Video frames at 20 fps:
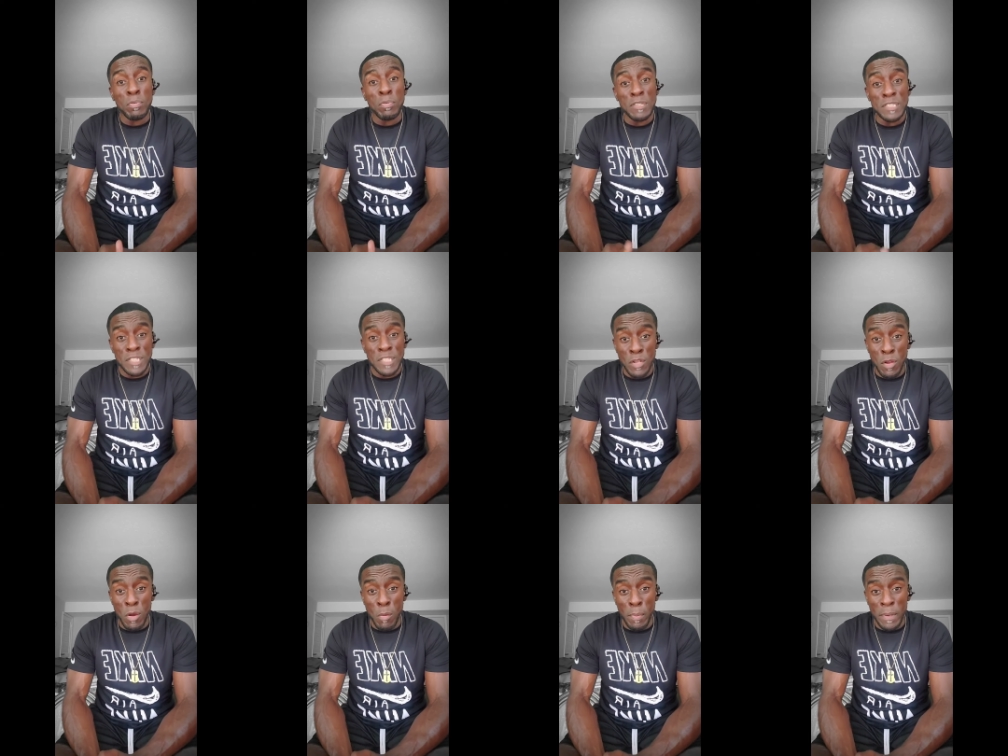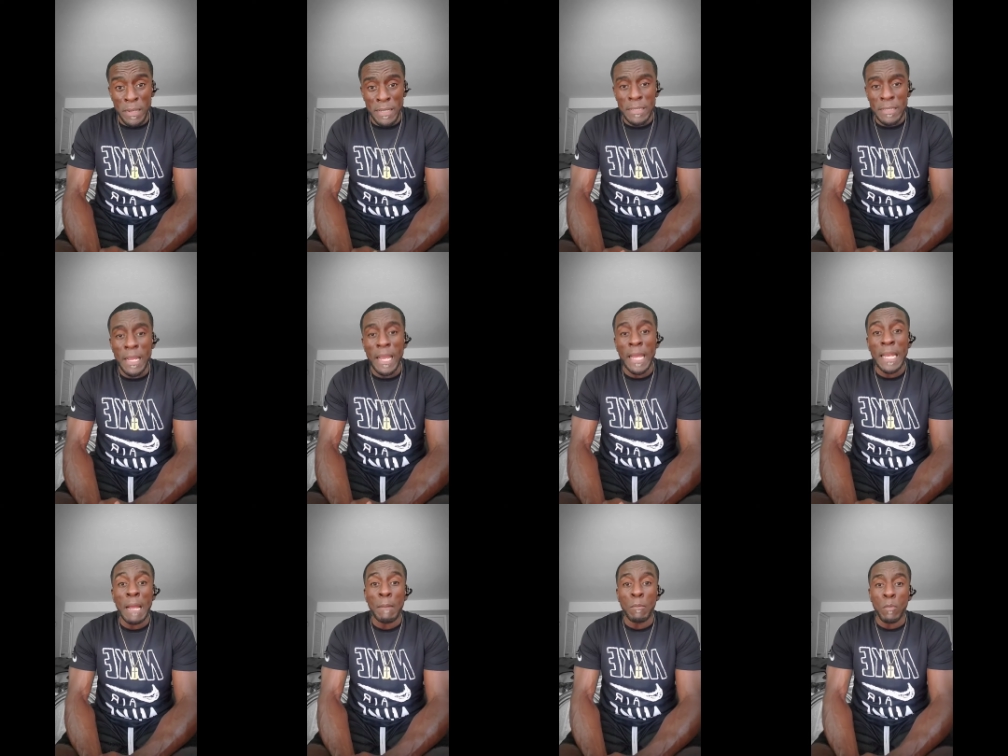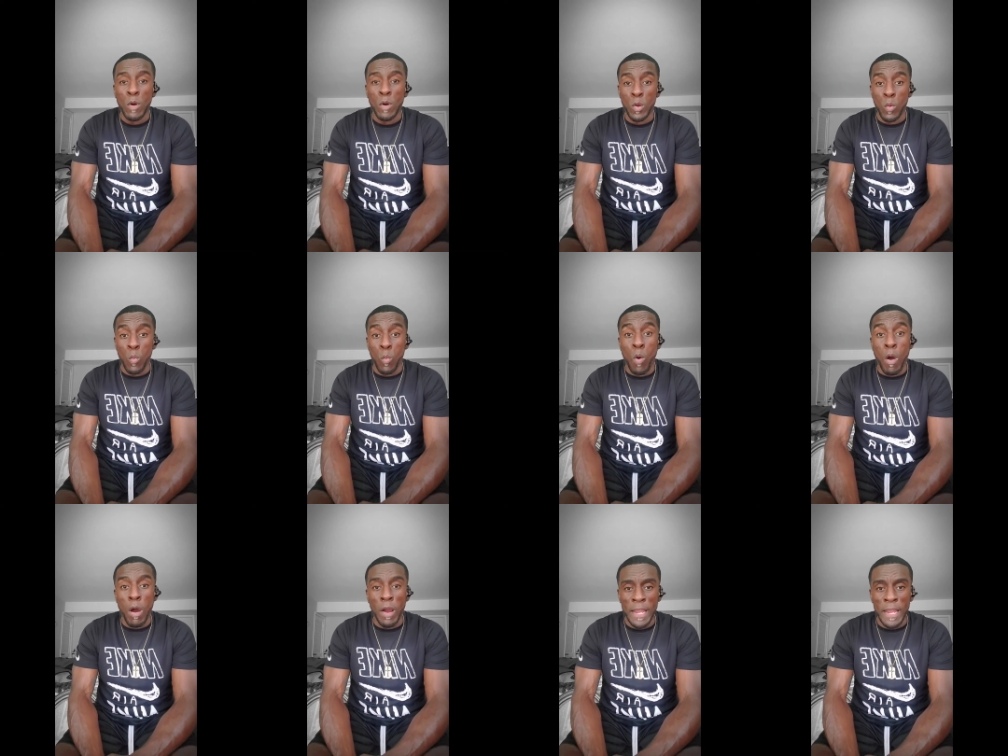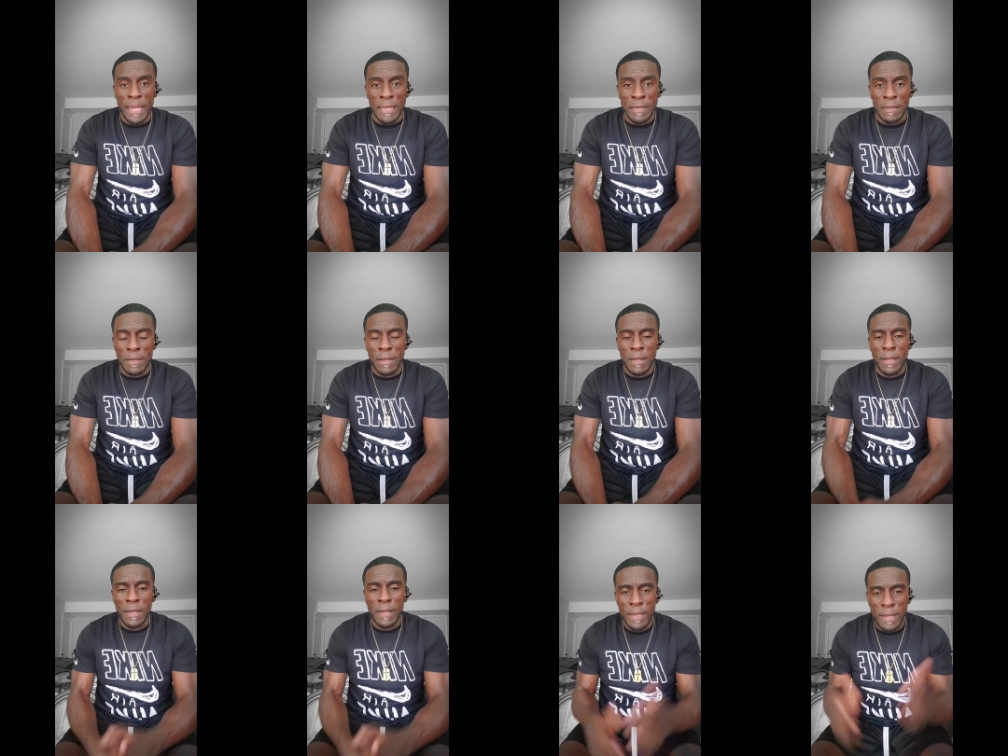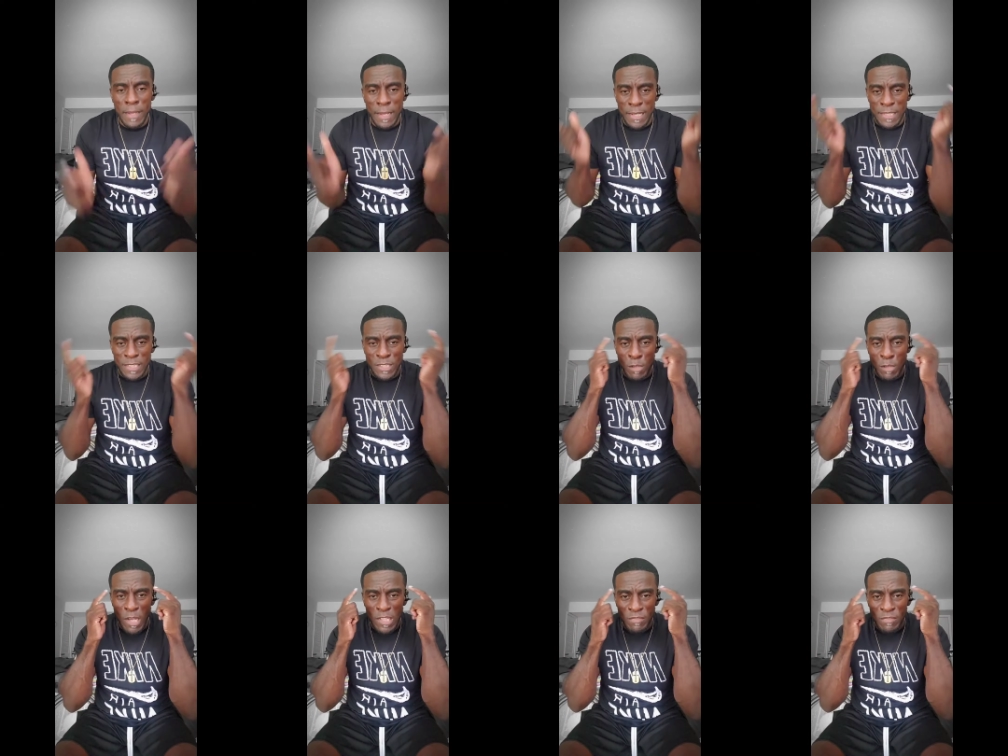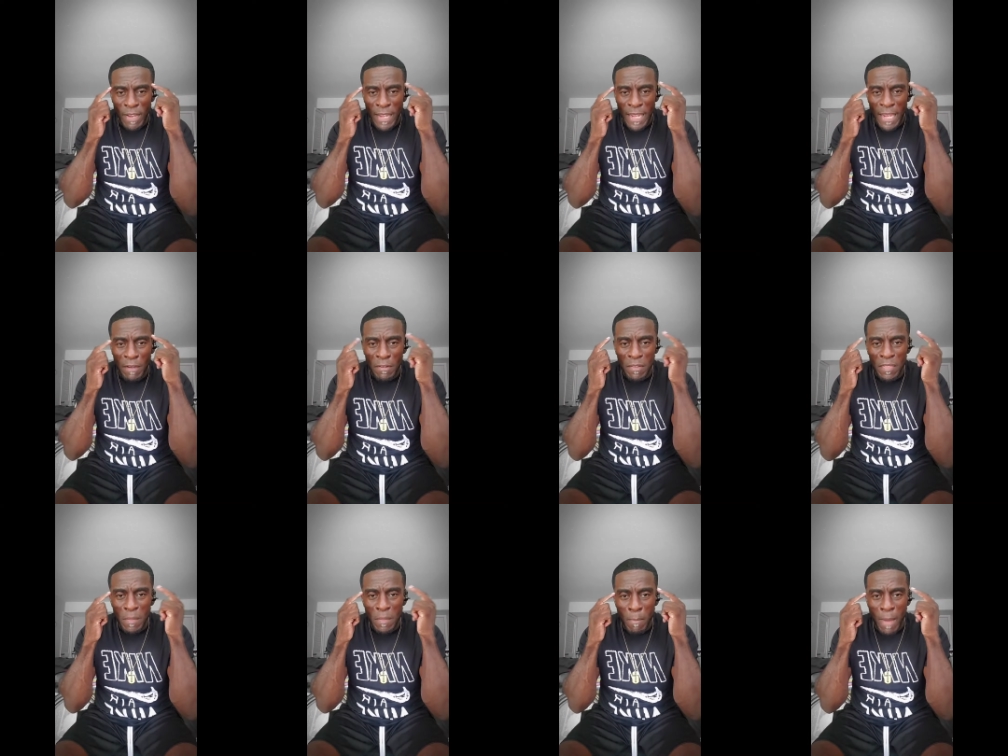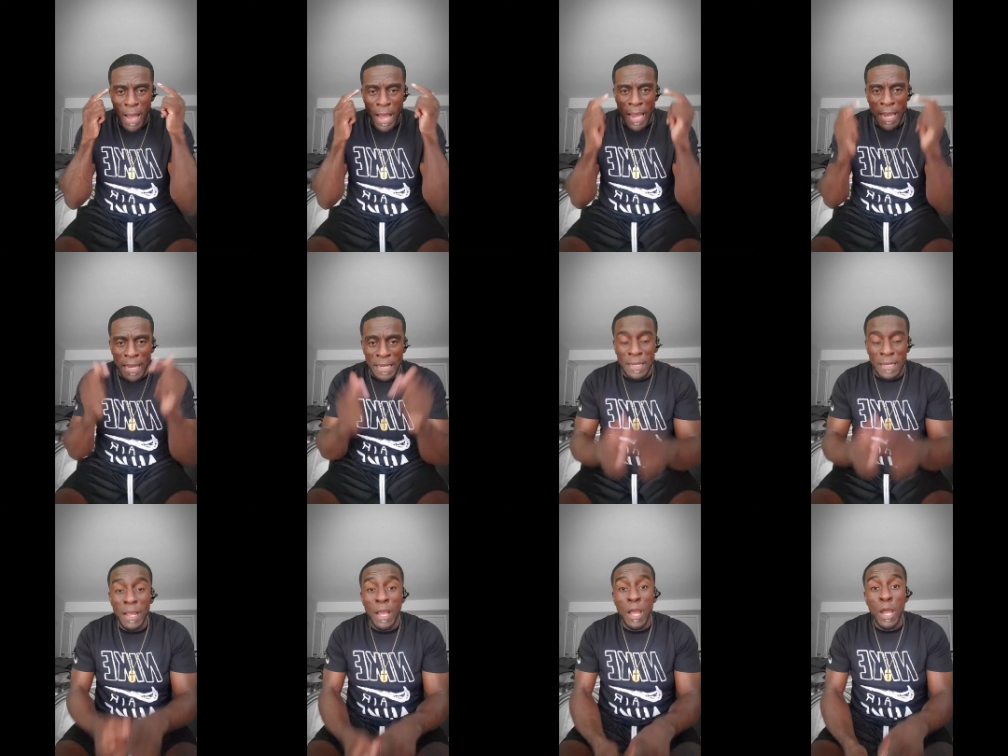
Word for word: push it open and I'm going to walk in. It starts right here in the mind.